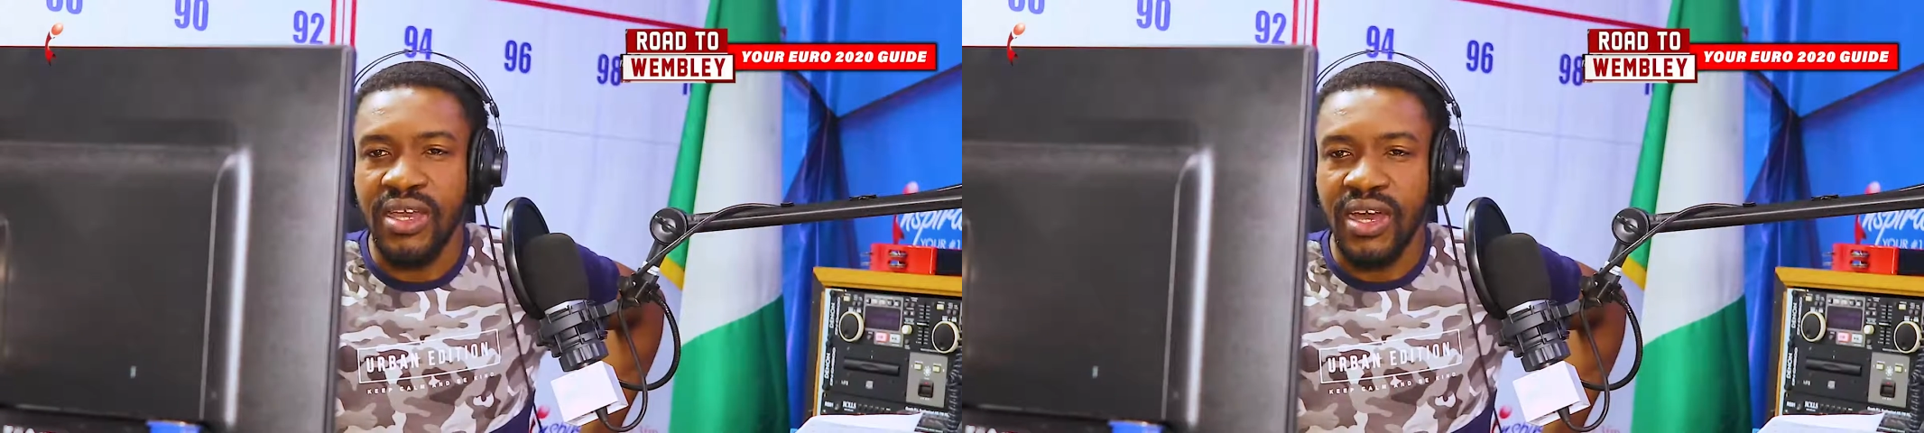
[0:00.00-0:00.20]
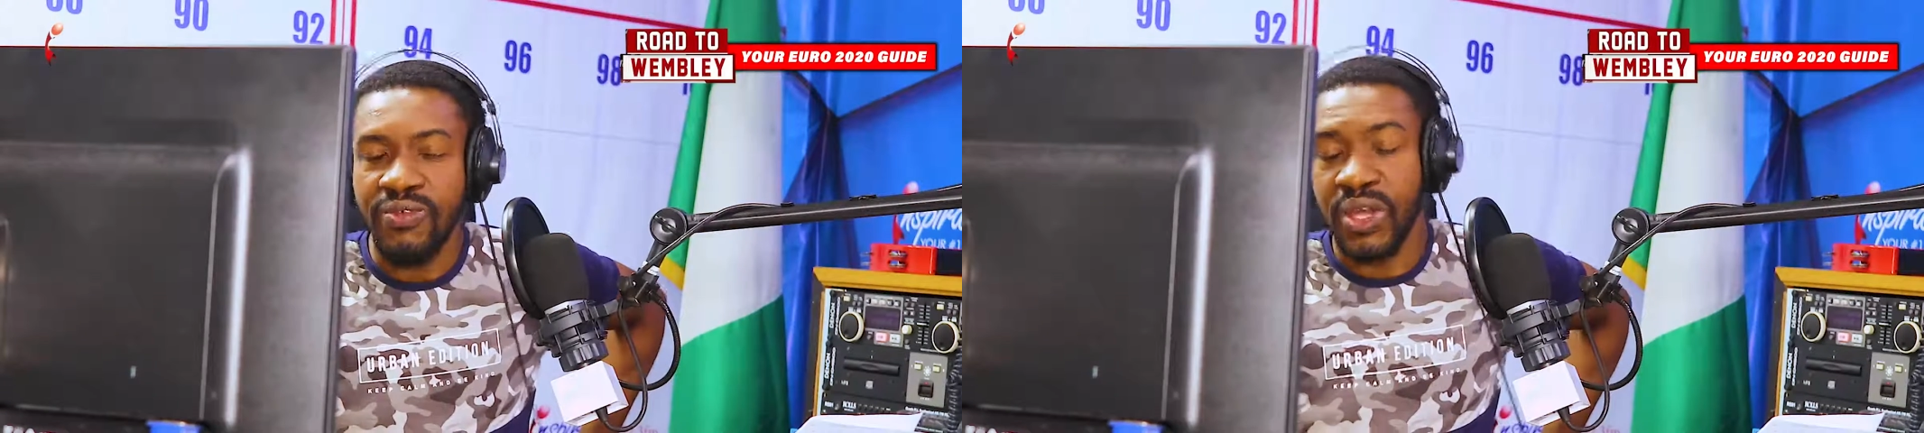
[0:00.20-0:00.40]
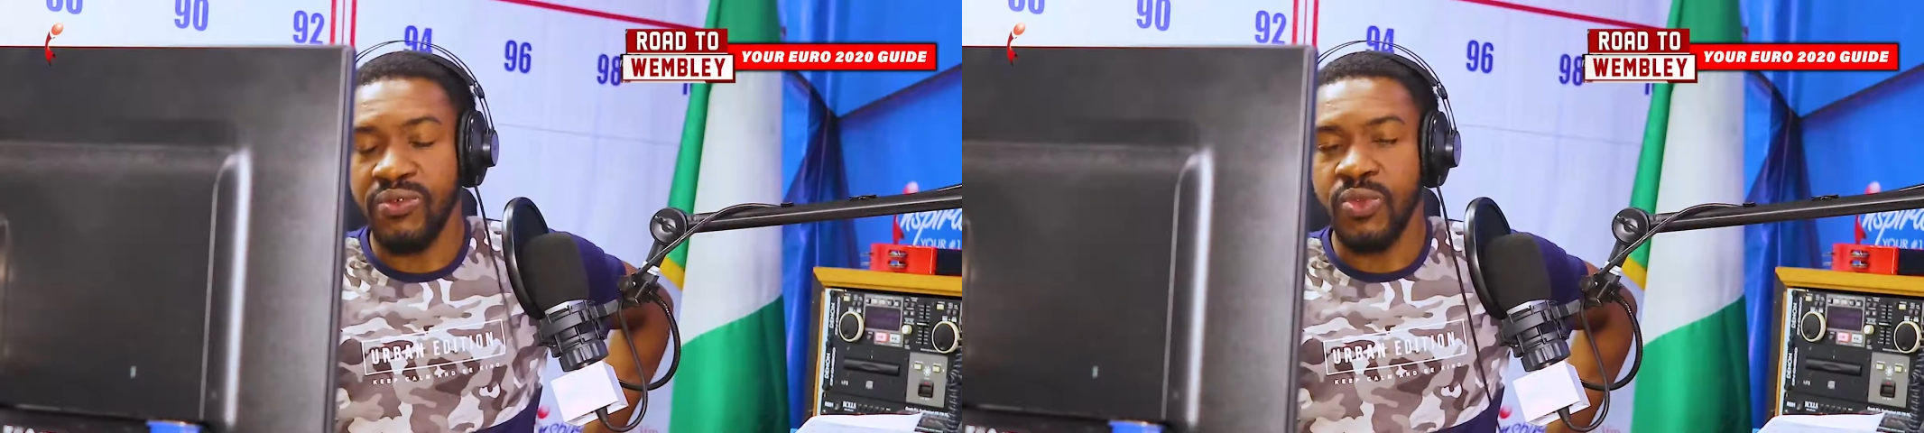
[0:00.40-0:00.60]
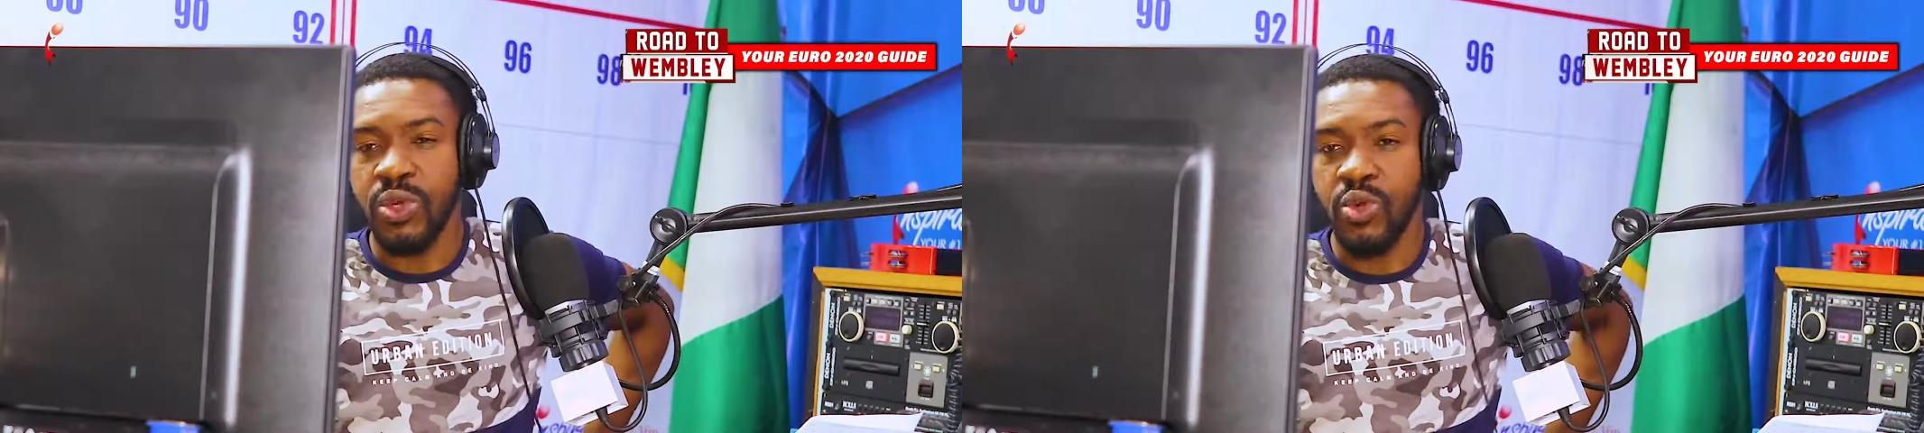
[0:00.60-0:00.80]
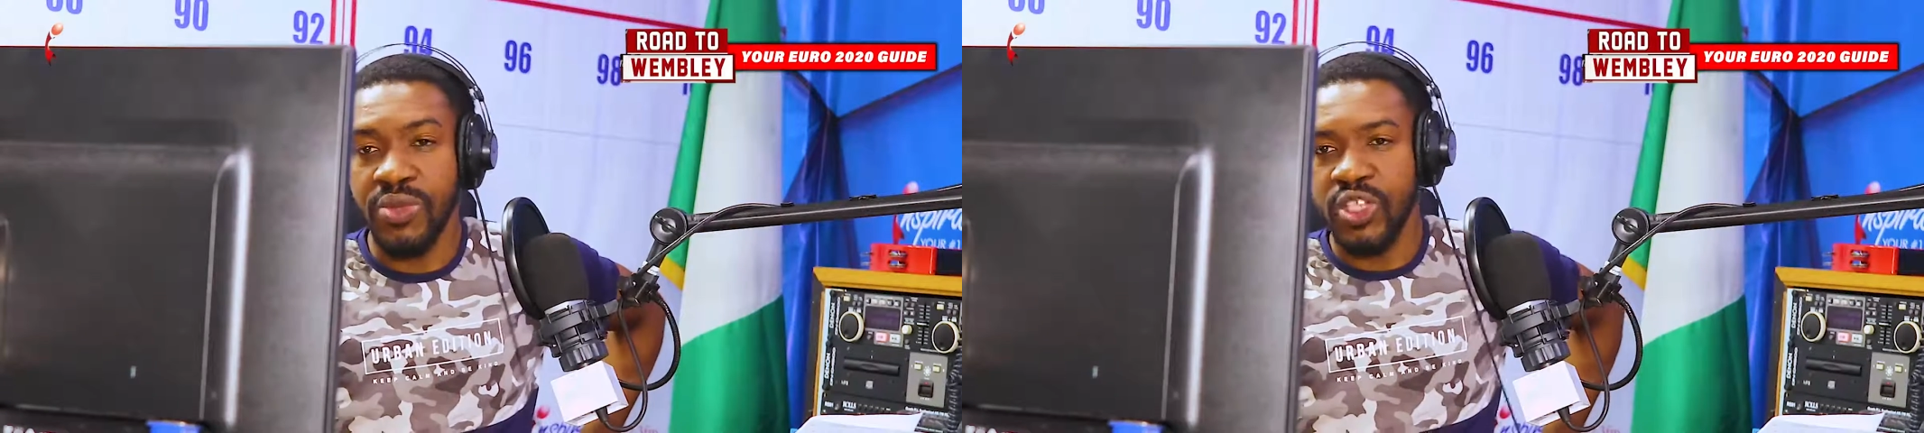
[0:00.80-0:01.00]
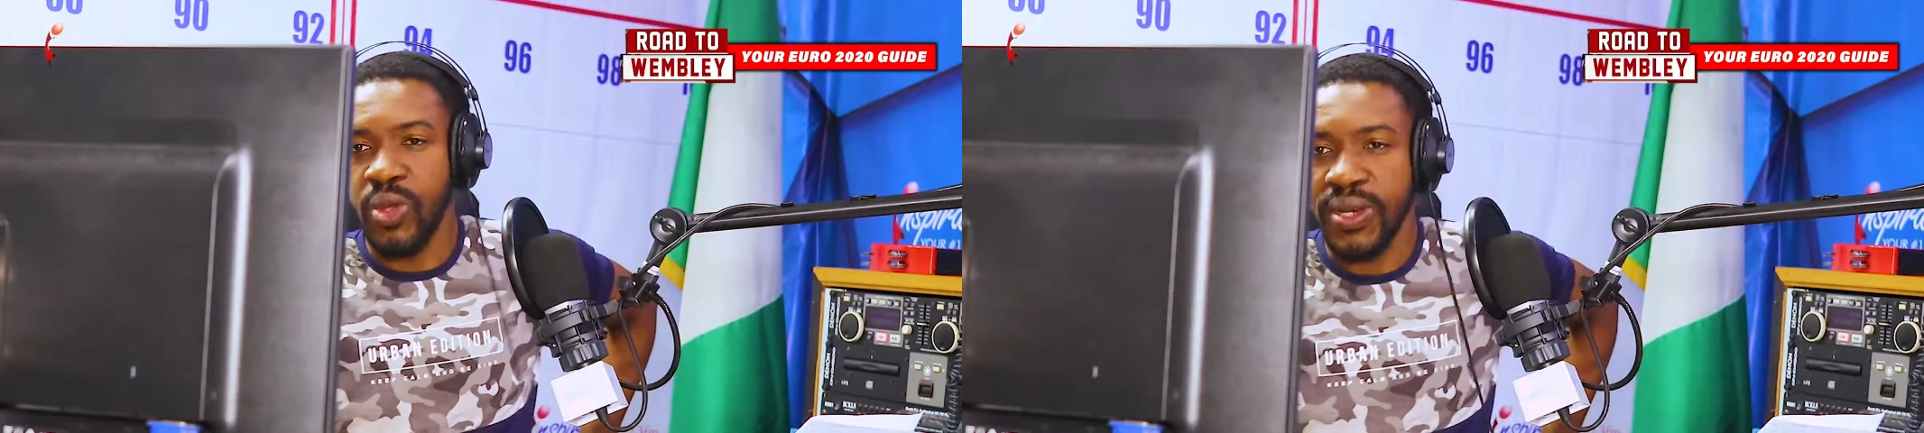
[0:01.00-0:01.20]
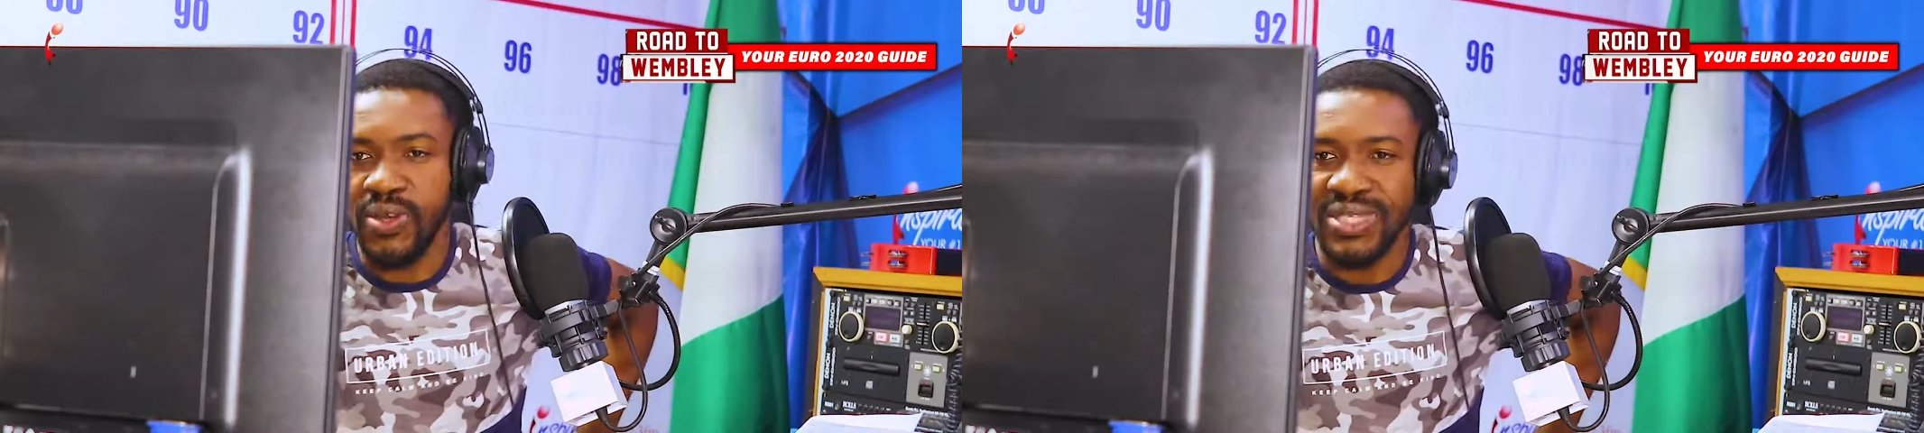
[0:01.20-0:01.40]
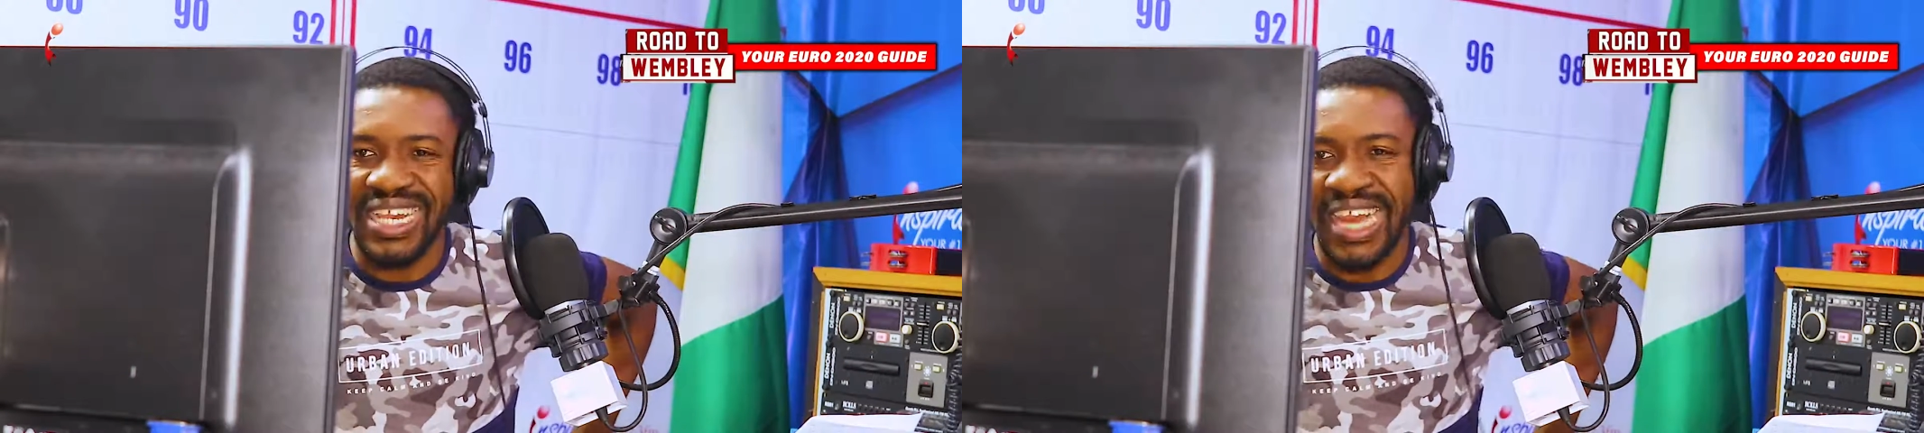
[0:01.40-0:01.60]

The Fan of the Week will be joining us